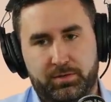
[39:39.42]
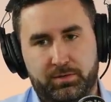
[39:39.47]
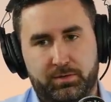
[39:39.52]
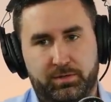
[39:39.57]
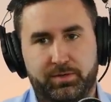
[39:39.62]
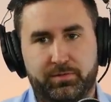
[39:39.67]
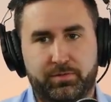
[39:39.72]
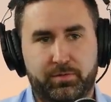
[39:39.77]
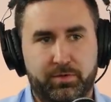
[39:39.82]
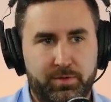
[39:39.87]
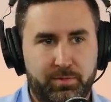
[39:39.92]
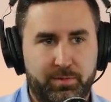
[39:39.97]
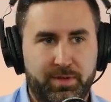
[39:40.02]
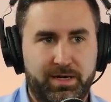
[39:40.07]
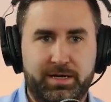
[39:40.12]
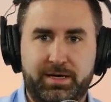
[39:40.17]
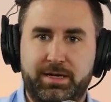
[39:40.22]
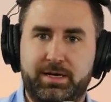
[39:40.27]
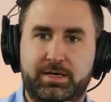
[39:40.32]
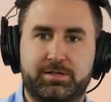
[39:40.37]
deliver a
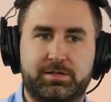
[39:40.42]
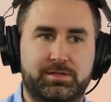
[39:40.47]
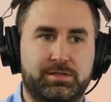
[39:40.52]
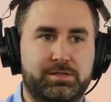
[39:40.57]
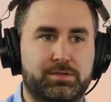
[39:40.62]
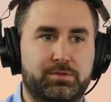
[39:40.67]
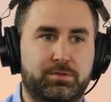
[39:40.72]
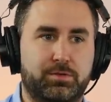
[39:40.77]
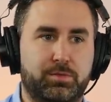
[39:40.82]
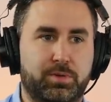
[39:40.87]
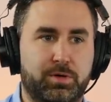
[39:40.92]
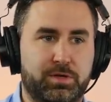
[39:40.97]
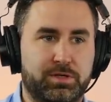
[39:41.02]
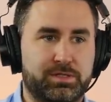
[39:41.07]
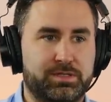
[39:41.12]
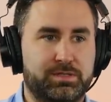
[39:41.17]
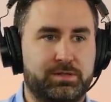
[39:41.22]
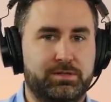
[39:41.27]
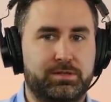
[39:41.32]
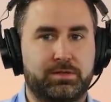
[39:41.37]
medication to a
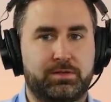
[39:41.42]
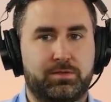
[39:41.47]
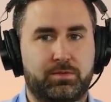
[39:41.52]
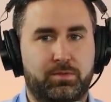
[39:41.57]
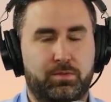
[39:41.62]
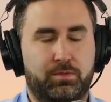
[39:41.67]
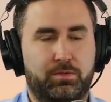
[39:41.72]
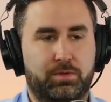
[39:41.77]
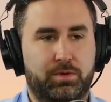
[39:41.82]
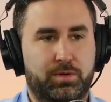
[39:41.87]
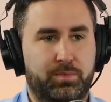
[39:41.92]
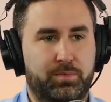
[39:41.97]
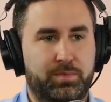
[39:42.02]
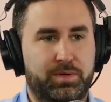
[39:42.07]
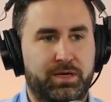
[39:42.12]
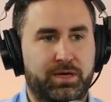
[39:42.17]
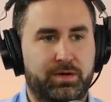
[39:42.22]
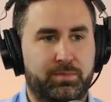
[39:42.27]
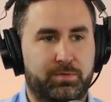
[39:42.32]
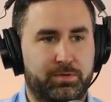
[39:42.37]
person or
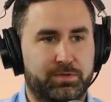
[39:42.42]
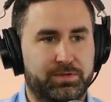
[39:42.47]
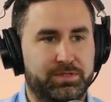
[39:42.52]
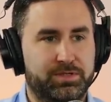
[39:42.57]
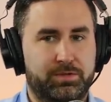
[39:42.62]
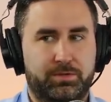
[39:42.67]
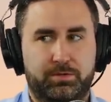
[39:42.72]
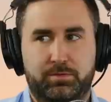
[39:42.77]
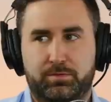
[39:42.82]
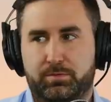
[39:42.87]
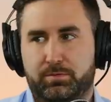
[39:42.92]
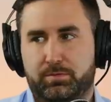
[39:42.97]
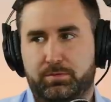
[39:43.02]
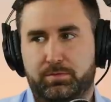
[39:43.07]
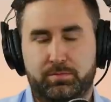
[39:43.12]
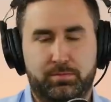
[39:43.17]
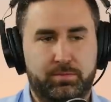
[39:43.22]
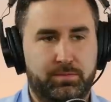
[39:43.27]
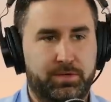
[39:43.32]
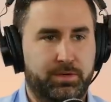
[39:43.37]
be right. able to,
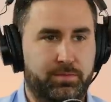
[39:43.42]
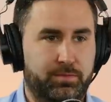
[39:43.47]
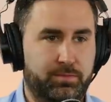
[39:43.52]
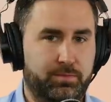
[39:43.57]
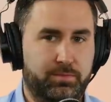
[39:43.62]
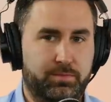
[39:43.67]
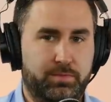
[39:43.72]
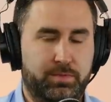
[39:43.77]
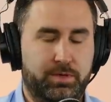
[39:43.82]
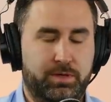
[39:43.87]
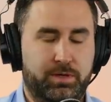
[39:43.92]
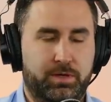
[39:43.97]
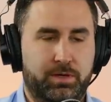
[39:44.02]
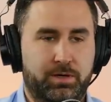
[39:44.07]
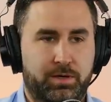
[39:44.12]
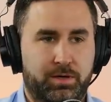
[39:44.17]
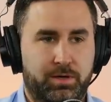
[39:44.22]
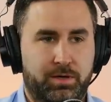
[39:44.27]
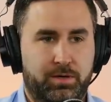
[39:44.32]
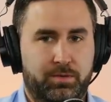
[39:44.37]
you know,
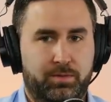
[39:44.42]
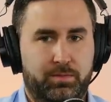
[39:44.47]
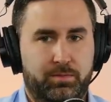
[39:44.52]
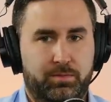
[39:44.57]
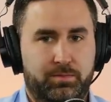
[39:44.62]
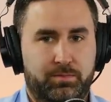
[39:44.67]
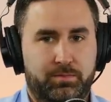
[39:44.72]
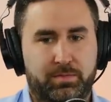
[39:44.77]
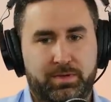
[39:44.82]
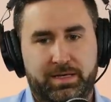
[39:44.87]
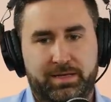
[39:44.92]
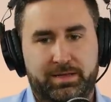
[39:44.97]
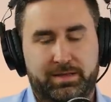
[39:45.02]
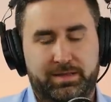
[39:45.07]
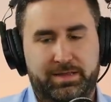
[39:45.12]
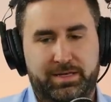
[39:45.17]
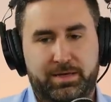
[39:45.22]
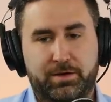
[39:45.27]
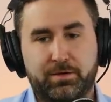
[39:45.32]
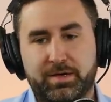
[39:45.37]

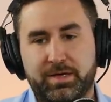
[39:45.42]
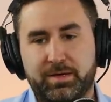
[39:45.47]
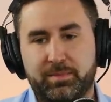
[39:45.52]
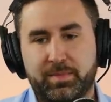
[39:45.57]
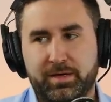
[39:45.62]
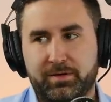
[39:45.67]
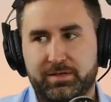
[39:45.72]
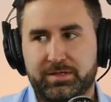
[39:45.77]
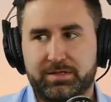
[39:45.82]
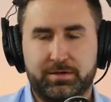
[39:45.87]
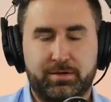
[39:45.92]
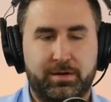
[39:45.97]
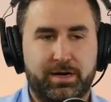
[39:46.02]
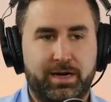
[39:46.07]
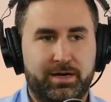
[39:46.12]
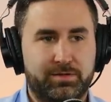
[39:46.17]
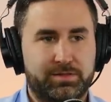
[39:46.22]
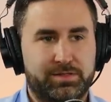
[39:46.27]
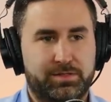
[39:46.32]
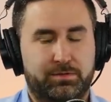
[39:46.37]
in theory mail it to their
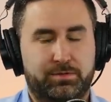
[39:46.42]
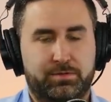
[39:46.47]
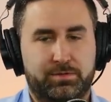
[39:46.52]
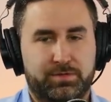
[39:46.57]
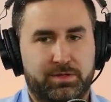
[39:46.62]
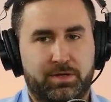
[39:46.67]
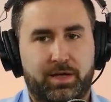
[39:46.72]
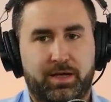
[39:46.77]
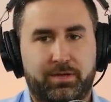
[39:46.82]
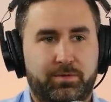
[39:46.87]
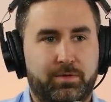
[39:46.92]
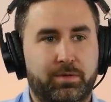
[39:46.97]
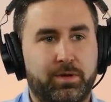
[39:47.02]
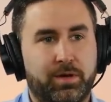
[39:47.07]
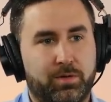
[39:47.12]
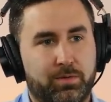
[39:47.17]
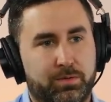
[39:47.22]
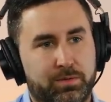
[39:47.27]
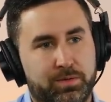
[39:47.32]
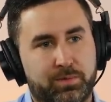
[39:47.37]
house, you lose a lot of
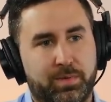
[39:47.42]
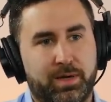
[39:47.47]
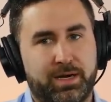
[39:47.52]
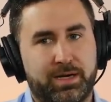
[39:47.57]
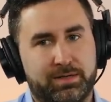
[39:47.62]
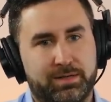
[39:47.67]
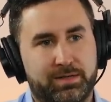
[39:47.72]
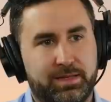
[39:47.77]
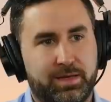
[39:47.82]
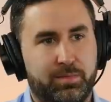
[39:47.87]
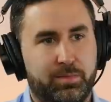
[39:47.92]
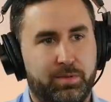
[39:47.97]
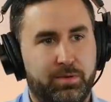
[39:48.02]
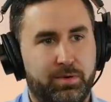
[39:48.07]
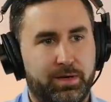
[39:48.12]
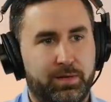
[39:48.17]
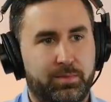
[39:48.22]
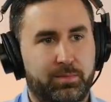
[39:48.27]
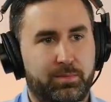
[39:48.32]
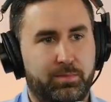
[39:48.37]
clinical impact at that
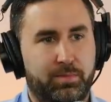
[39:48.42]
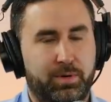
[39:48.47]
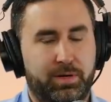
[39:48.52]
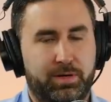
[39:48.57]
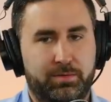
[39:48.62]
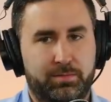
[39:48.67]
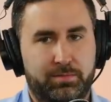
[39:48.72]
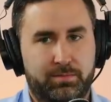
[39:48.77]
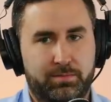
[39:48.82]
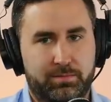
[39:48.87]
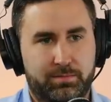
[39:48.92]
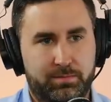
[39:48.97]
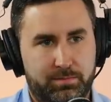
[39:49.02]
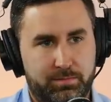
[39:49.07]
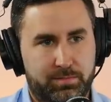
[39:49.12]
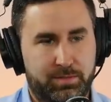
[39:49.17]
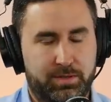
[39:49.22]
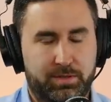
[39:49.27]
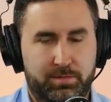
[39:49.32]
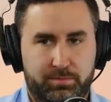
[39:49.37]
point, but mm-hmm.
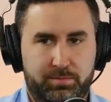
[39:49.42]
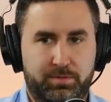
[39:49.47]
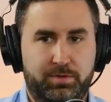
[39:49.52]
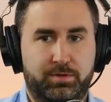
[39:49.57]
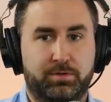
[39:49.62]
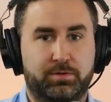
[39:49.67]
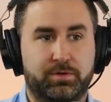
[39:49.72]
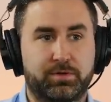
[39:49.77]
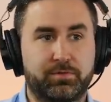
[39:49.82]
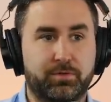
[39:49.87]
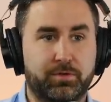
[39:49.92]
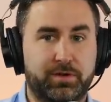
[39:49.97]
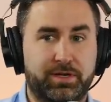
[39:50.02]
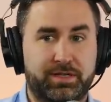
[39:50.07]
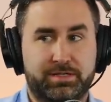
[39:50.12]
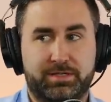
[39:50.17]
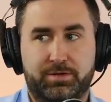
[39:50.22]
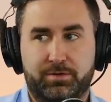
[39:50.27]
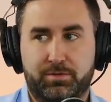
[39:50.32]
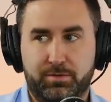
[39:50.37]
you know, delivery
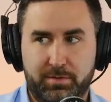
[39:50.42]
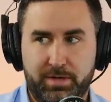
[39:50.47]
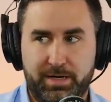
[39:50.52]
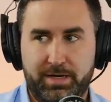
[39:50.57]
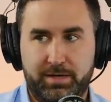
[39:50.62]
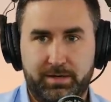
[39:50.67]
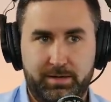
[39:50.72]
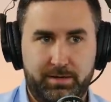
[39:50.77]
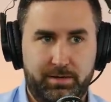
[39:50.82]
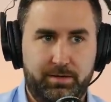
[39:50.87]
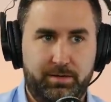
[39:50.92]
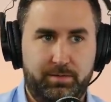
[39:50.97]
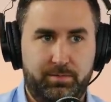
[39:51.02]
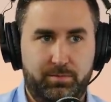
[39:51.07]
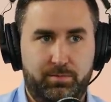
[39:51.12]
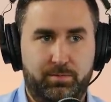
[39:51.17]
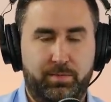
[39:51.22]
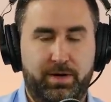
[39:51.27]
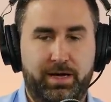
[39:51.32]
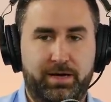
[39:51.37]
is a great
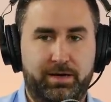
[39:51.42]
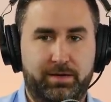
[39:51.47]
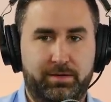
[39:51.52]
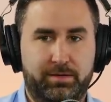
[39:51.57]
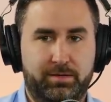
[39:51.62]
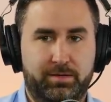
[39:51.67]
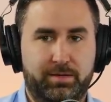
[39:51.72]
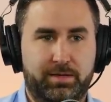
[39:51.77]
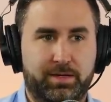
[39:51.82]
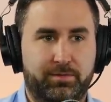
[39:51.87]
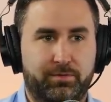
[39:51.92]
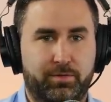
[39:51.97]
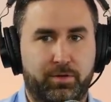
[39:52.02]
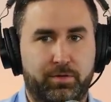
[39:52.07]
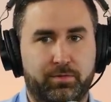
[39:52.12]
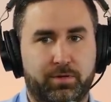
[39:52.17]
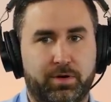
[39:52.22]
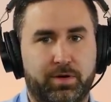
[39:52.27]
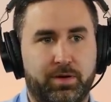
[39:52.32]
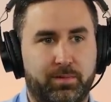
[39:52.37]
way to kind of
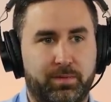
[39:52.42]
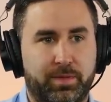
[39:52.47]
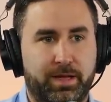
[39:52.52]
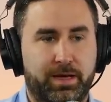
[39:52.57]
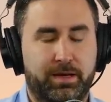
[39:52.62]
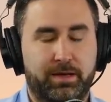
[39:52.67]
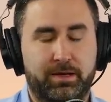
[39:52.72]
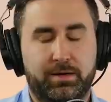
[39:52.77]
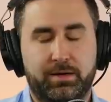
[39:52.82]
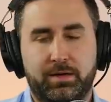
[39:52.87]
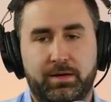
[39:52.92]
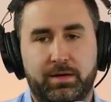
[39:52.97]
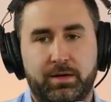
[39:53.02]
overcome that.